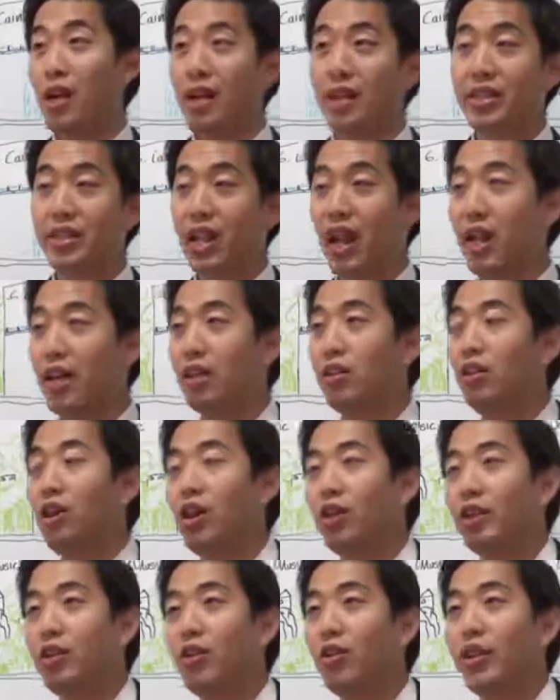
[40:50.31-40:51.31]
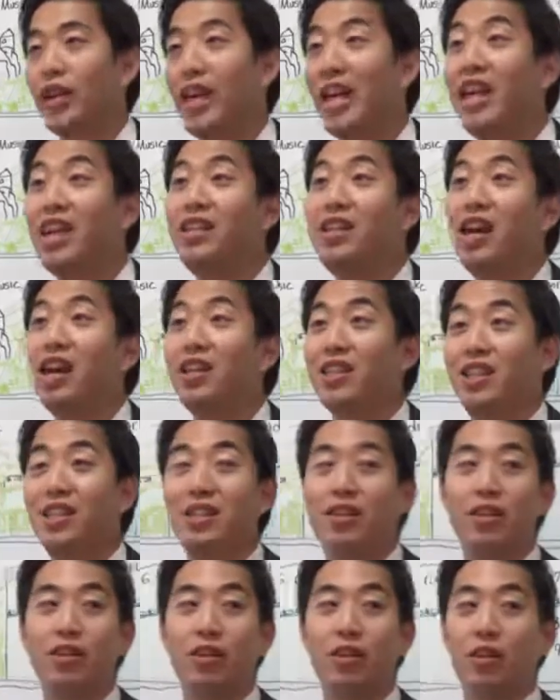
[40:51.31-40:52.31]
It's like, look, your kid
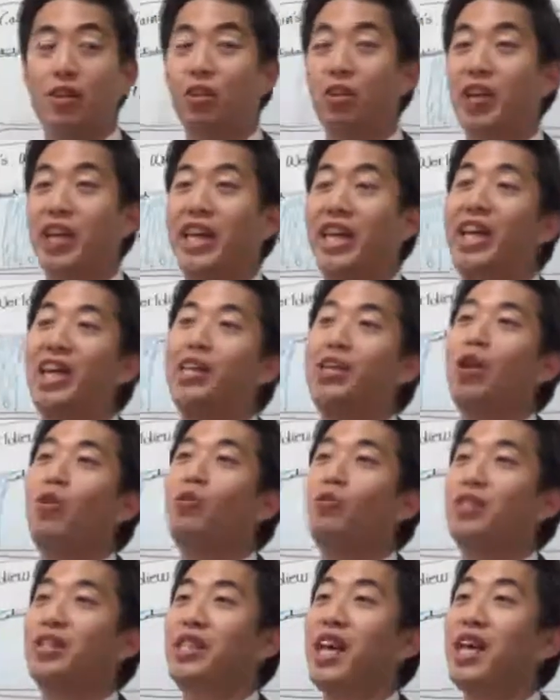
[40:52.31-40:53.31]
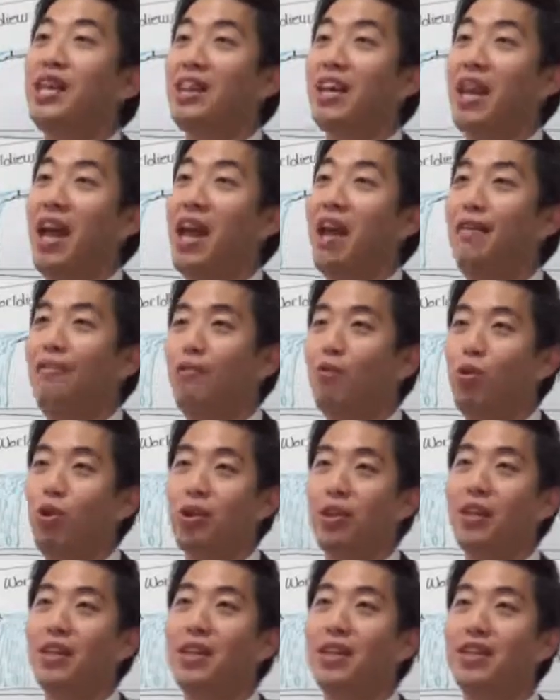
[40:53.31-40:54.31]
doesn't your kid don't say the F
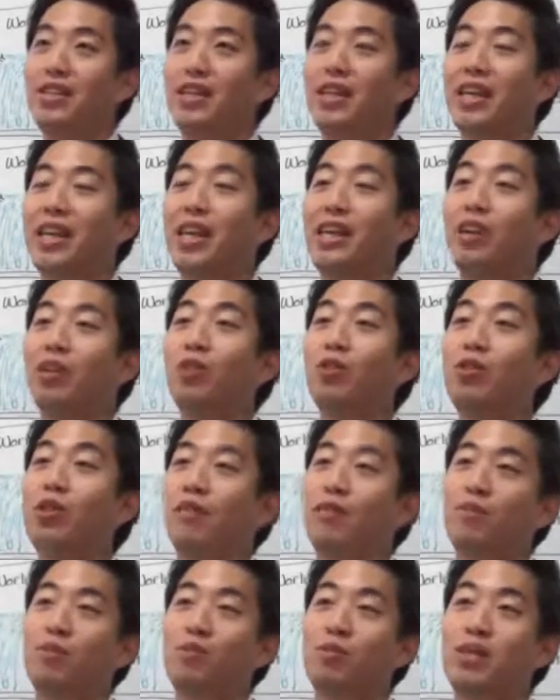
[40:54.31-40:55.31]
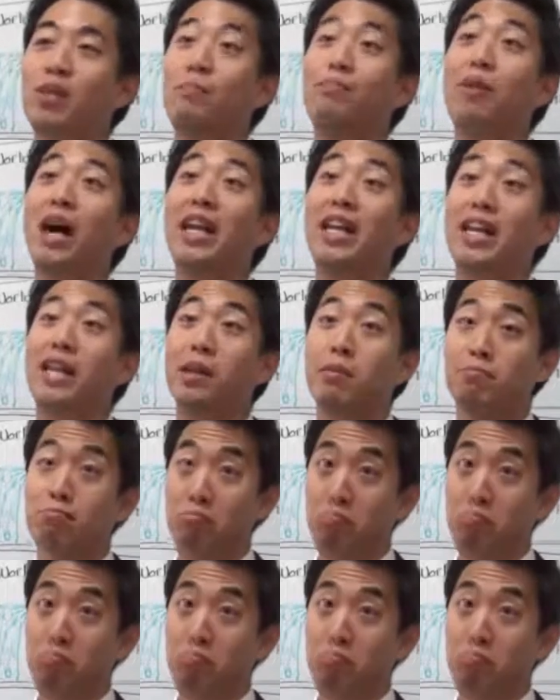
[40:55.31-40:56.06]
word unless the kid learned it from somebody.